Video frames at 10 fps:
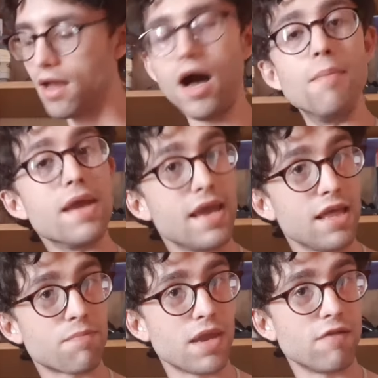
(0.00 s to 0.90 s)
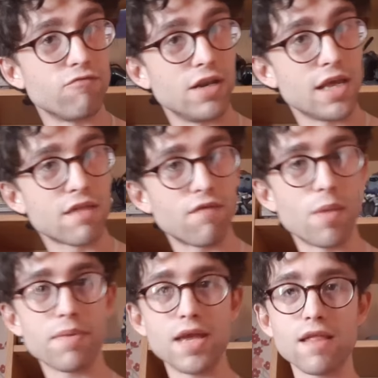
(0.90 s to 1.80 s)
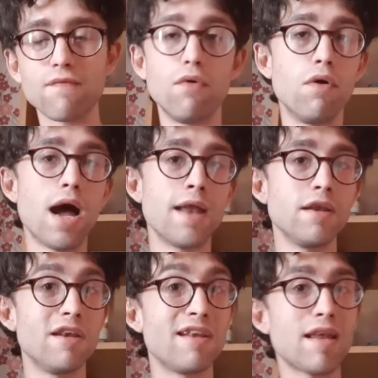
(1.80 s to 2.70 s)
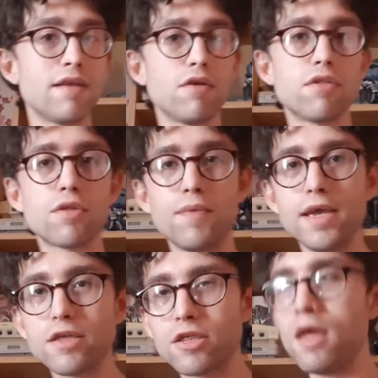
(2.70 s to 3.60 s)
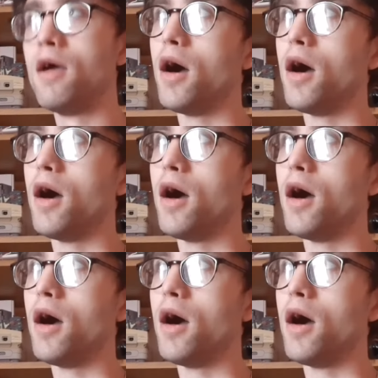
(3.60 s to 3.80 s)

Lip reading: It is being released for the PS4 and the Nintendo Switch.